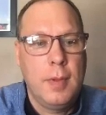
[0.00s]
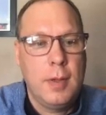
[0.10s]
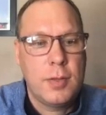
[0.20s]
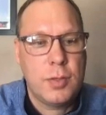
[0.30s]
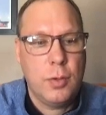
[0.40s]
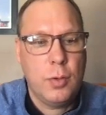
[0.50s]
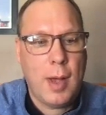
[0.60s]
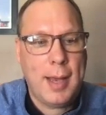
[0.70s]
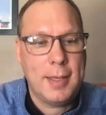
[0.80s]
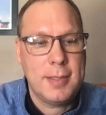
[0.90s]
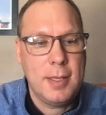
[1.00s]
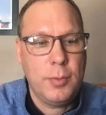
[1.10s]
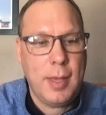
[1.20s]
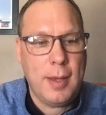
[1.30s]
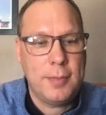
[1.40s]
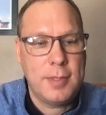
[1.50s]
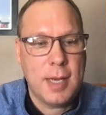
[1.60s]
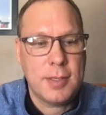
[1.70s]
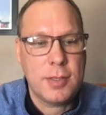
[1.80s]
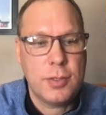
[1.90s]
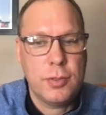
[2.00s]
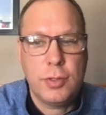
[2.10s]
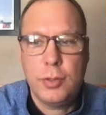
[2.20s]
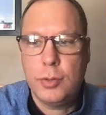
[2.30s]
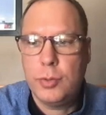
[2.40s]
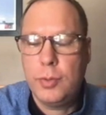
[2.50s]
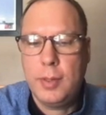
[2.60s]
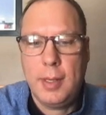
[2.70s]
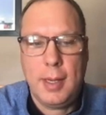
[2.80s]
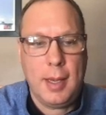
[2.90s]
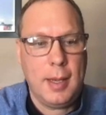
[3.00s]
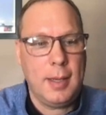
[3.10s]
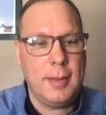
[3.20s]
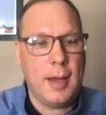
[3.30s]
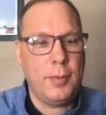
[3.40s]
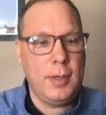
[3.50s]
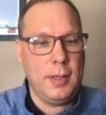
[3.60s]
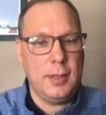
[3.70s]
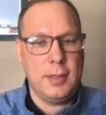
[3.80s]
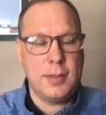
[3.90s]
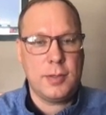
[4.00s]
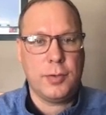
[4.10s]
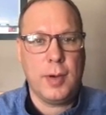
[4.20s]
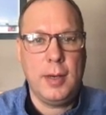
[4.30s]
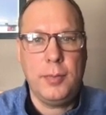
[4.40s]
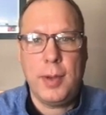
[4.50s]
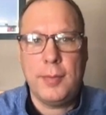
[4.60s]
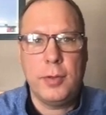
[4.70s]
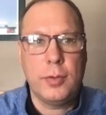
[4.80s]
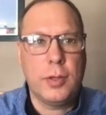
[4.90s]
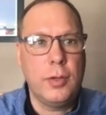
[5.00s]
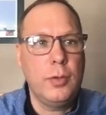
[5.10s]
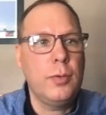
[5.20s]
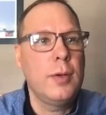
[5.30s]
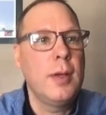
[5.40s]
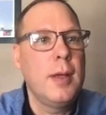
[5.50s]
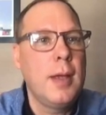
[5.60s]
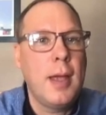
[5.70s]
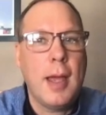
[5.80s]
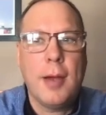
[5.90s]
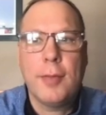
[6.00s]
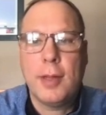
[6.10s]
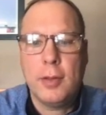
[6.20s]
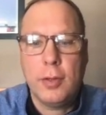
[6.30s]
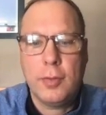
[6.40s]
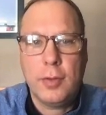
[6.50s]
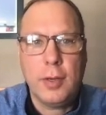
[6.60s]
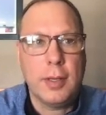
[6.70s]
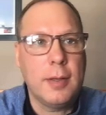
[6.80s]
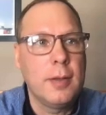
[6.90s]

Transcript: So I can see that we have test 2 and that one is created. We have a new queue. Everything looks good.